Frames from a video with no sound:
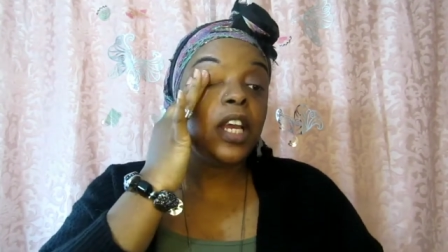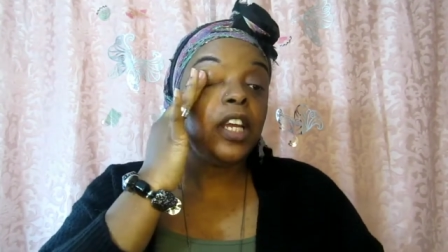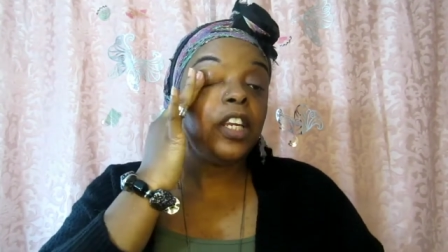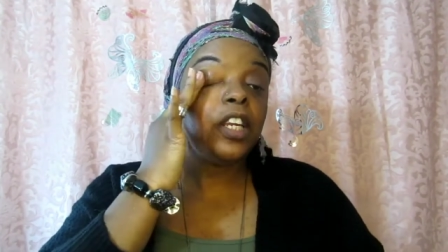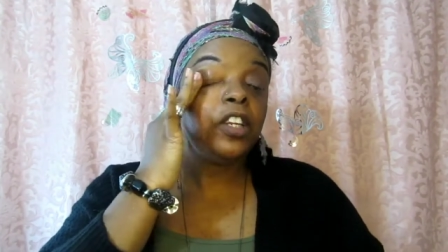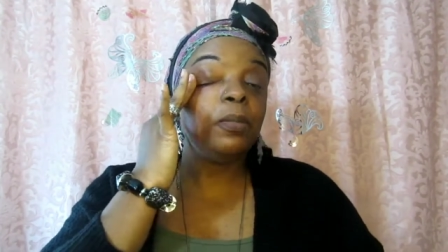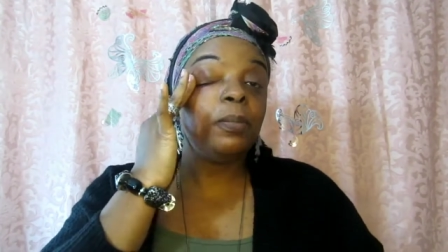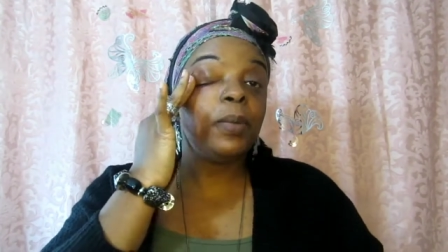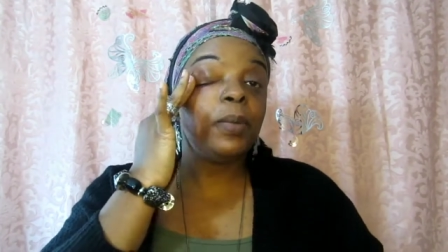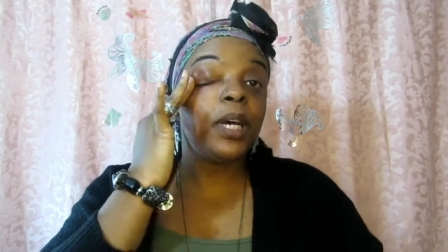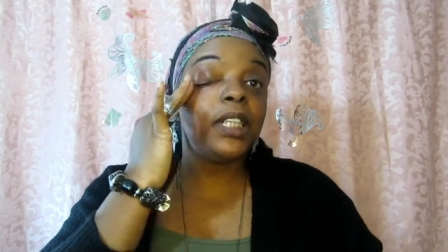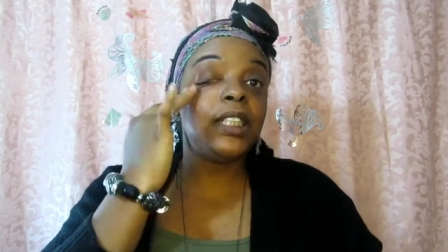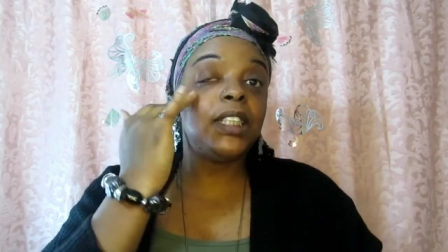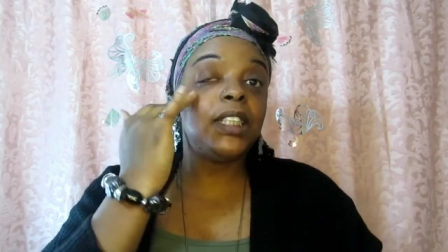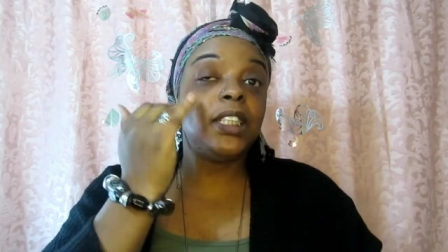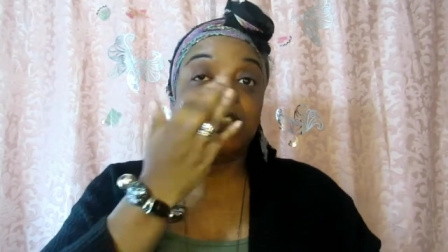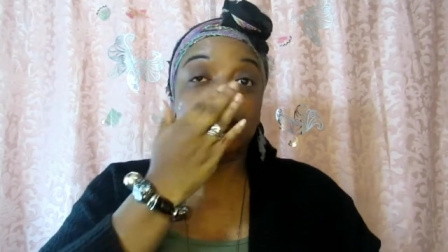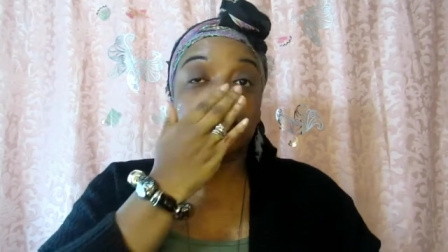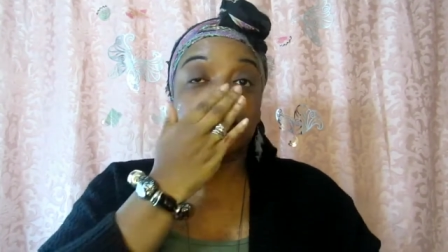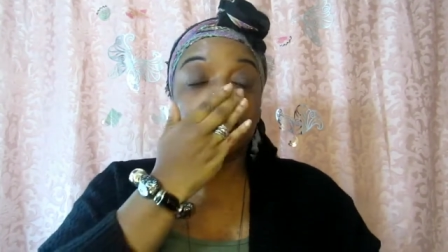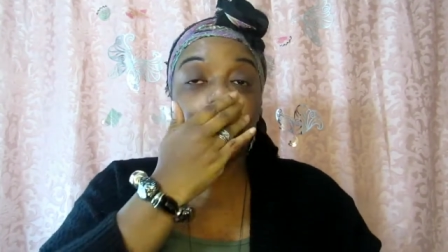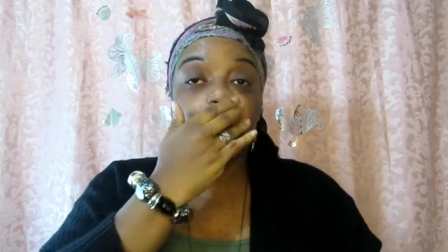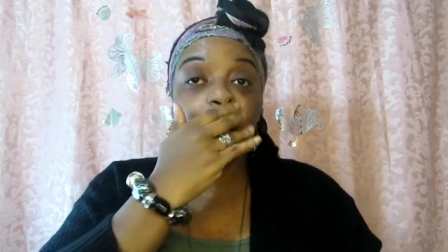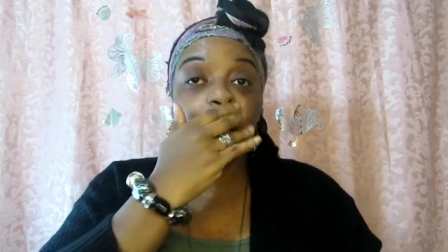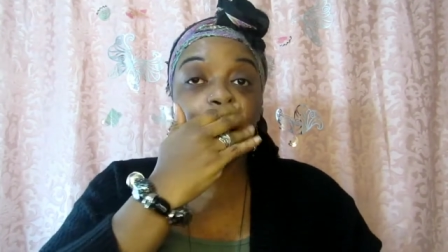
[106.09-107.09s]
You must
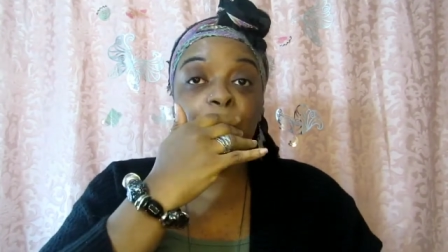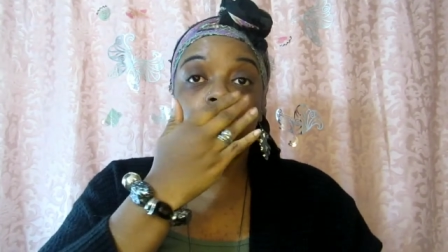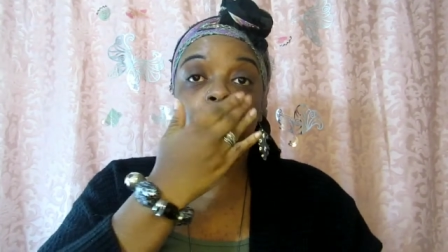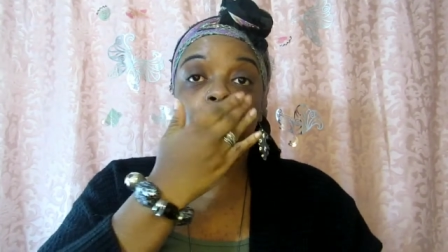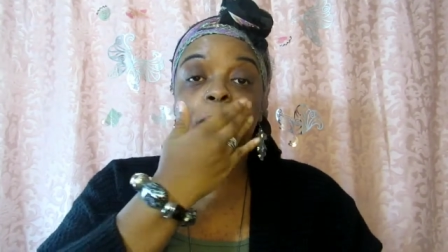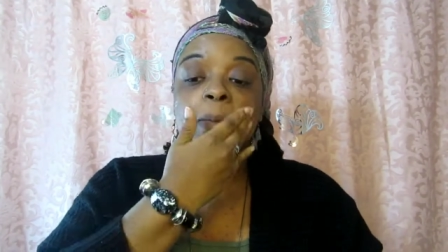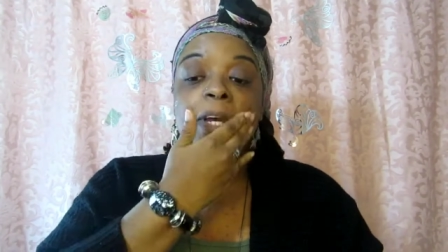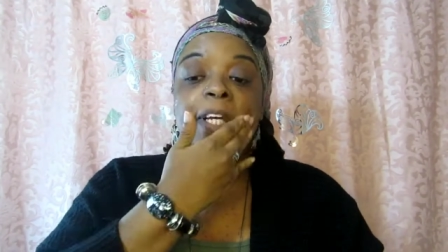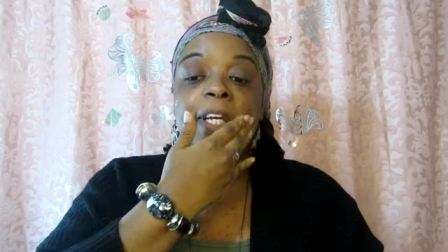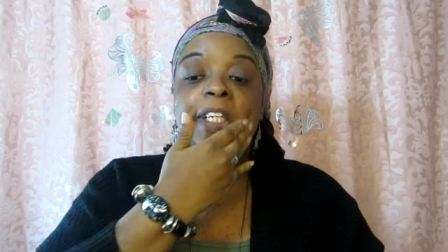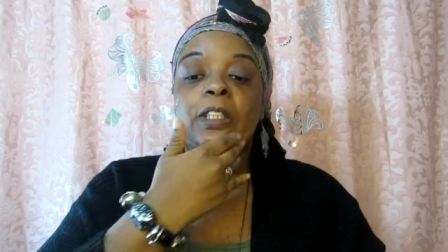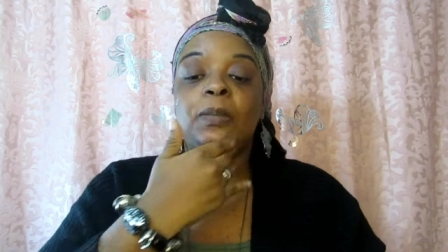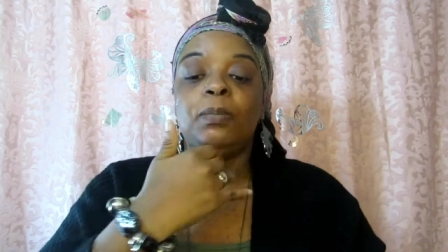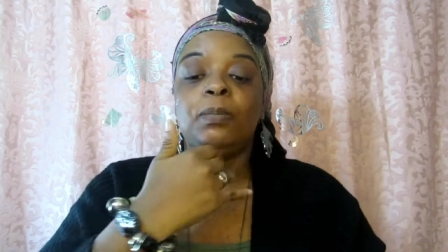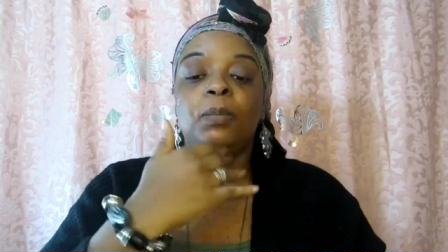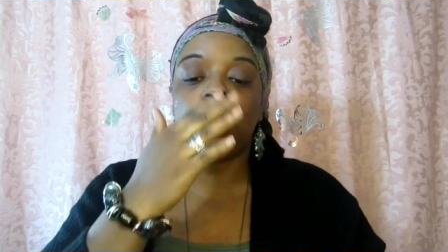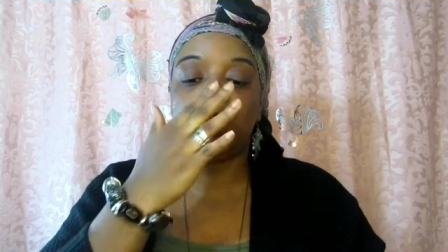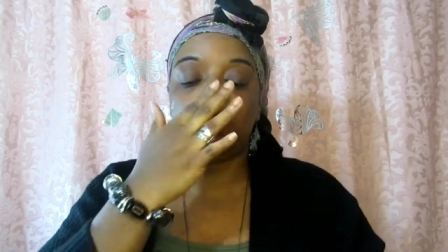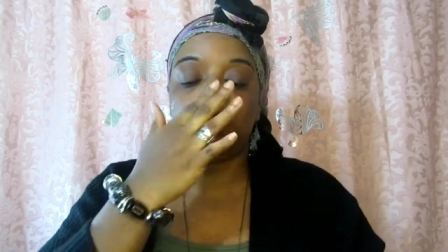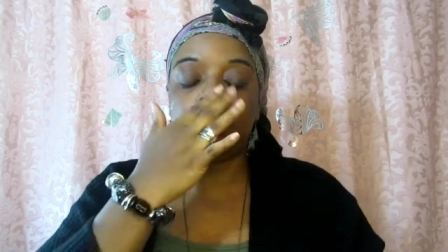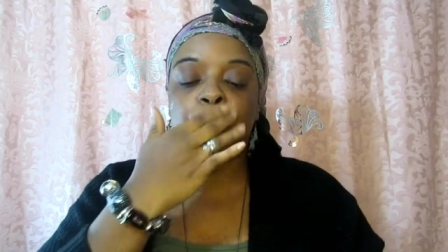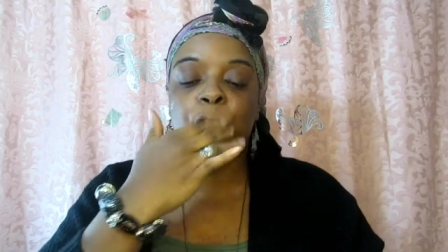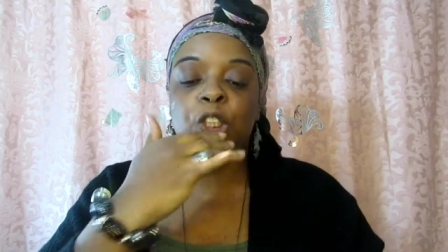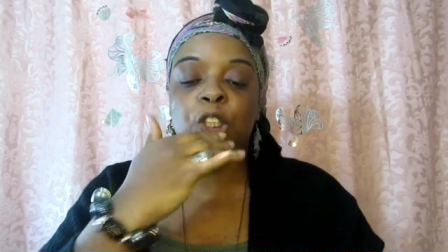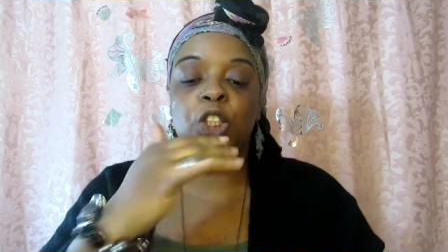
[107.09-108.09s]
do that. You must,
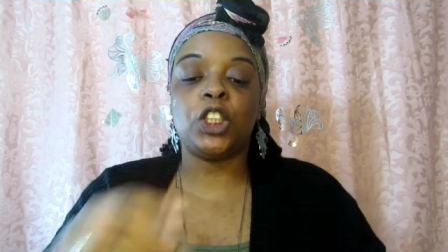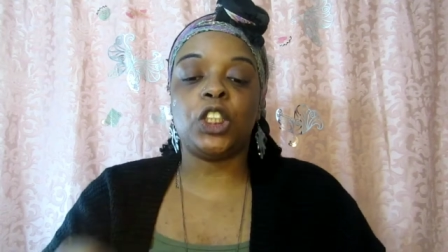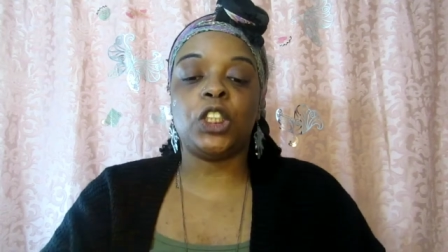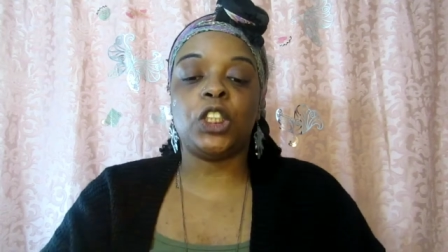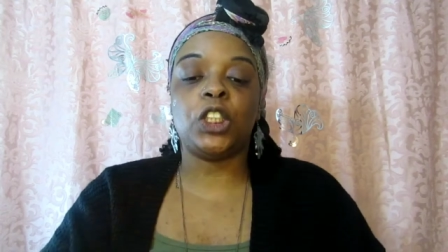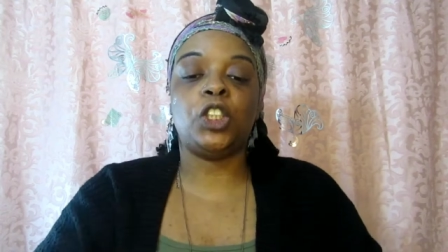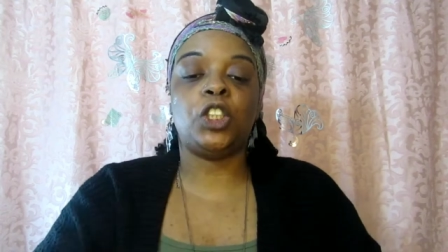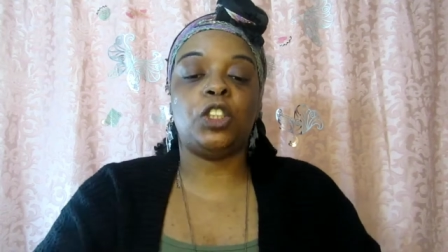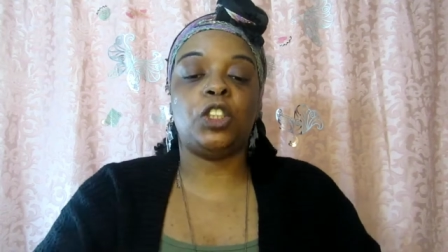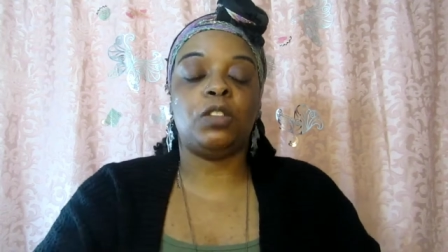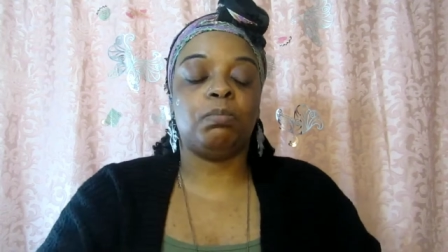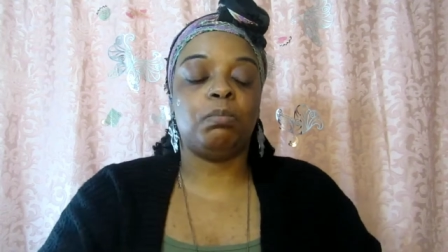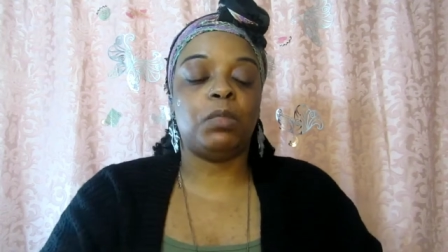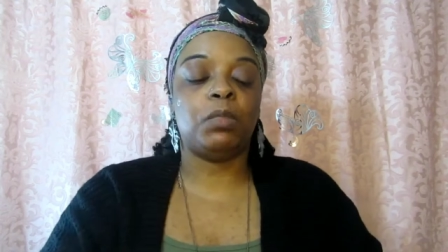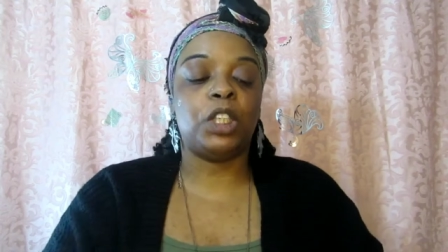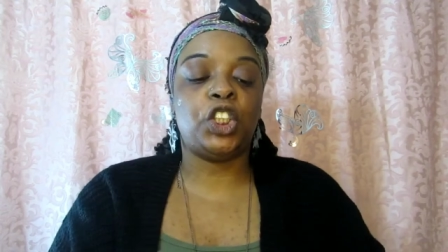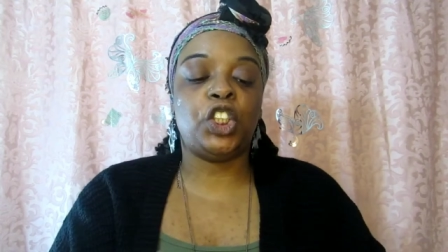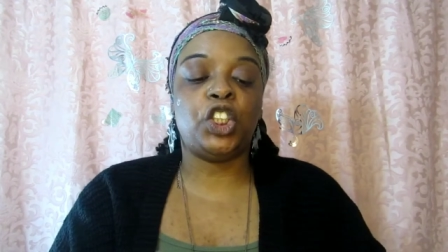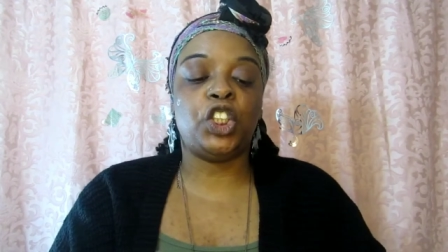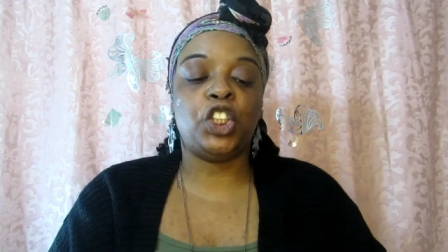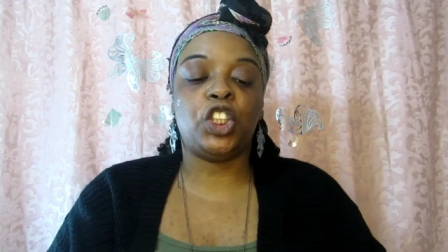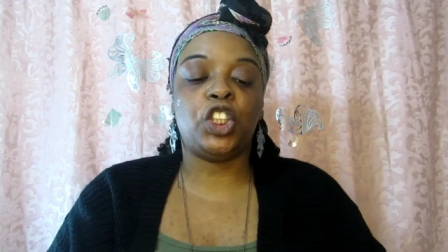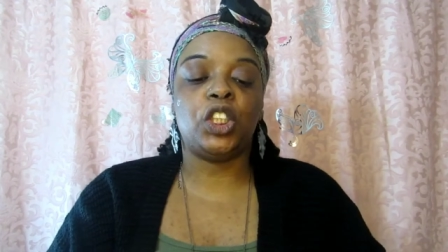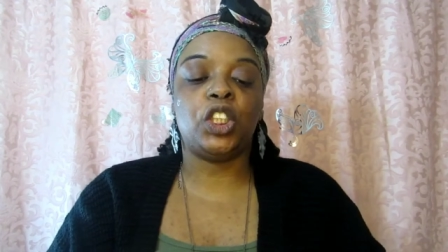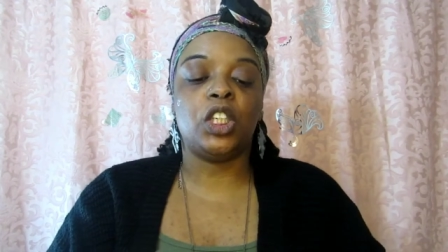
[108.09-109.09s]
mush, mush, dush,
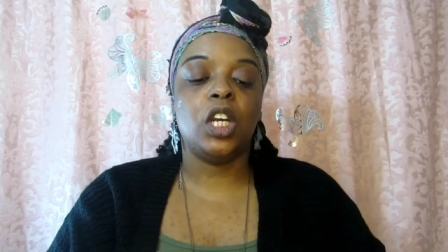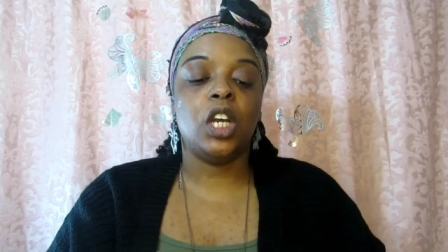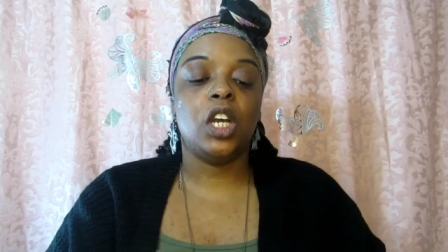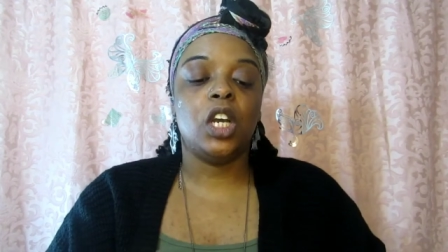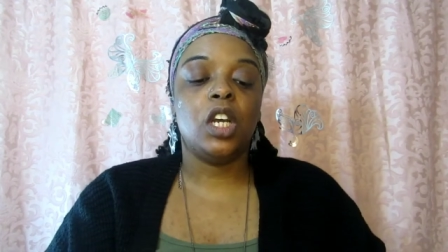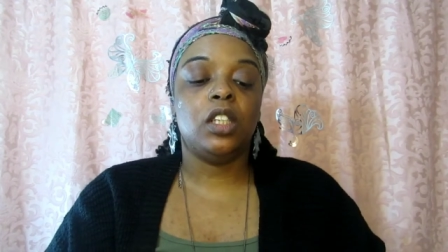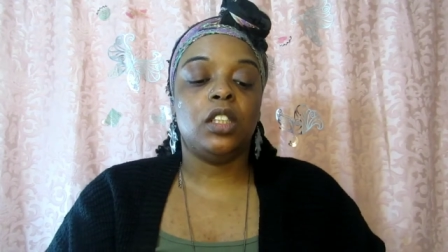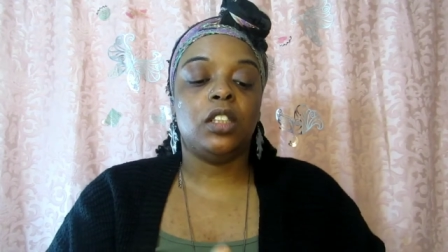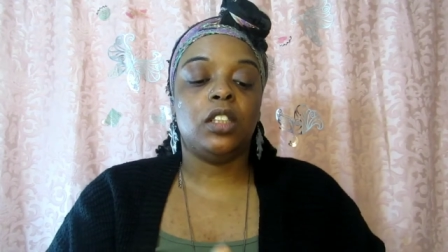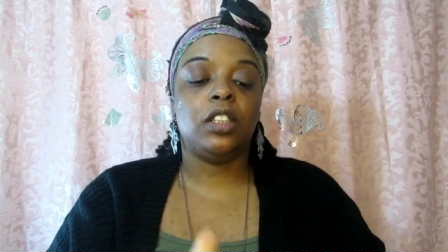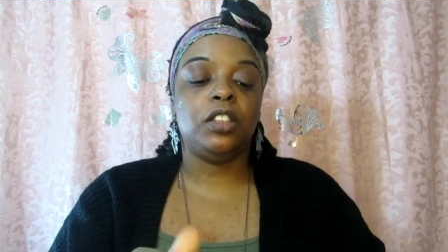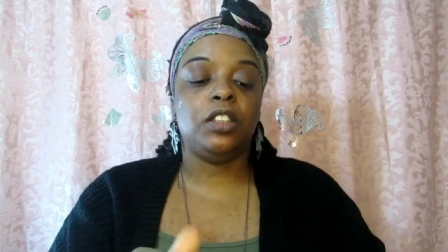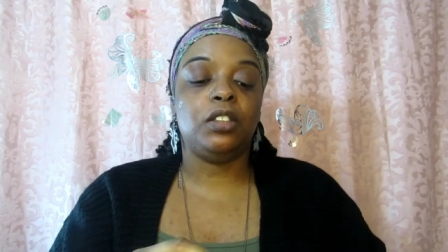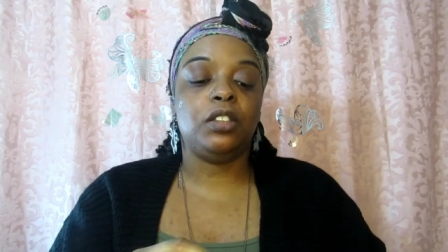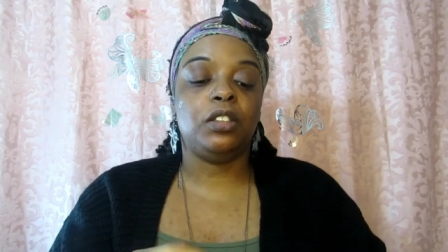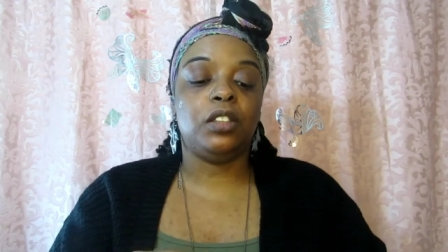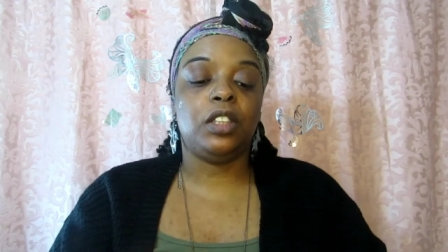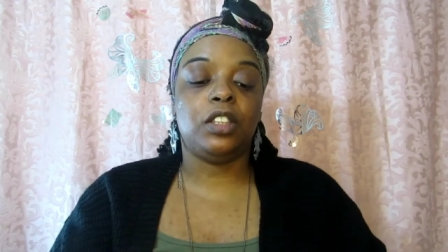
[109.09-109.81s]
mush do.